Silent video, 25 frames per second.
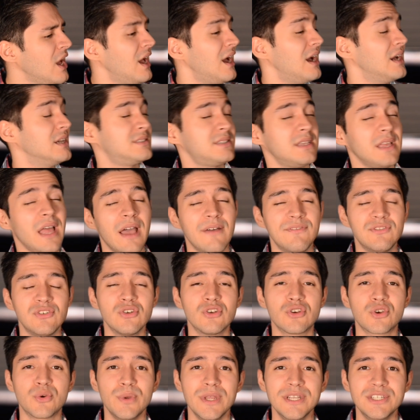I still have to
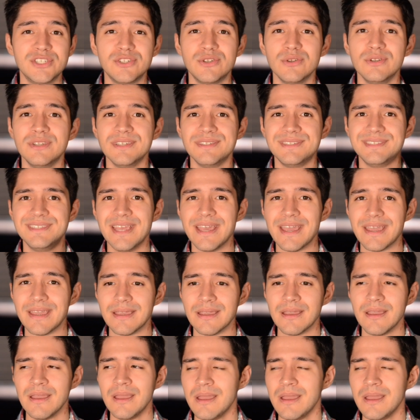cringe to this day.